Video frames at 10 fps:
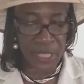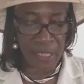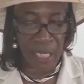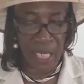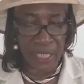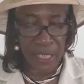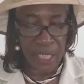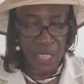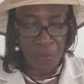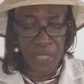God,
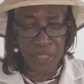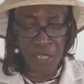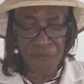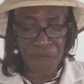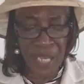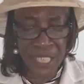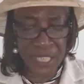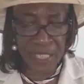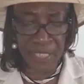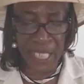we
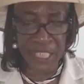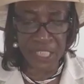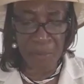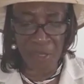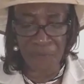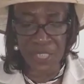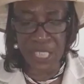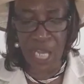confess that some of us